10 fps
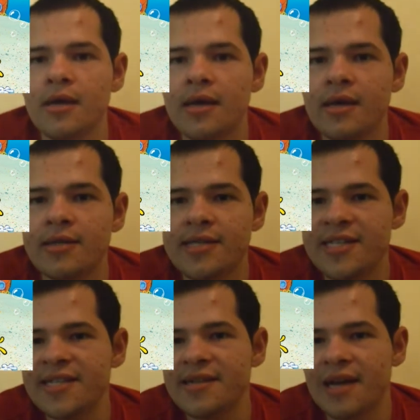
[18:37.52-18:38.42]

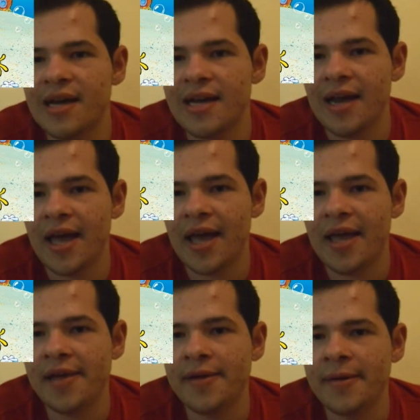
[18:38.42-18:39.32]
Season
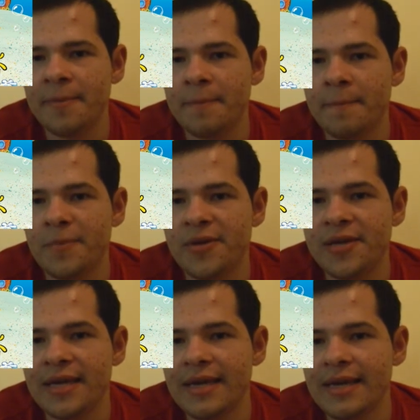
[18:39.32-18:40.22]
9A,
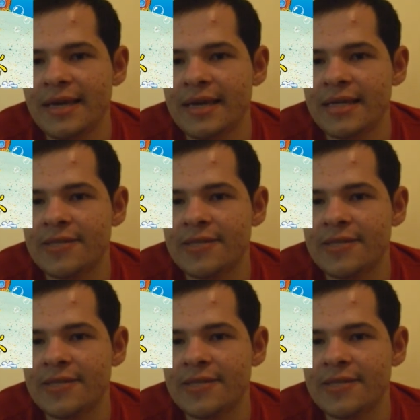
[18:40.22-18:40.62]
man,